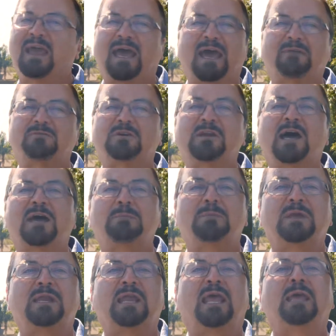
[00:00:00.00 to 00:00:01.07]
after not
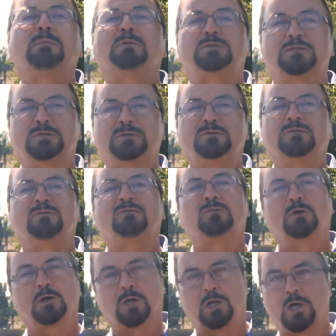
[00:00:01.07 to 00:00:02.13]
being able to
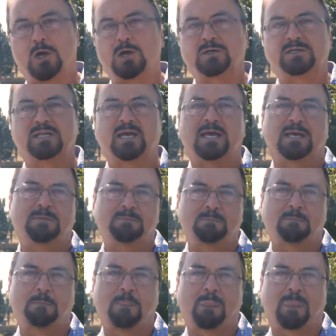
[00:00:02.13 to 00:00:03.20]
for a long time.
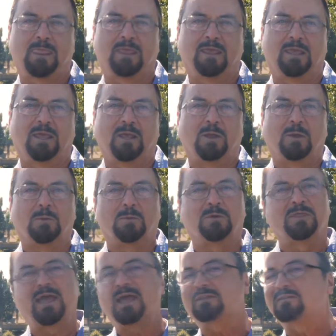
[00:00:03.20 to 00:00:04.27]
Well,
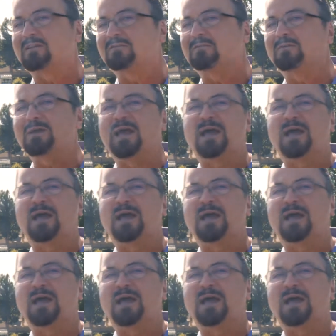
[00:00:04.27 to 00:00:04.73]
that's it for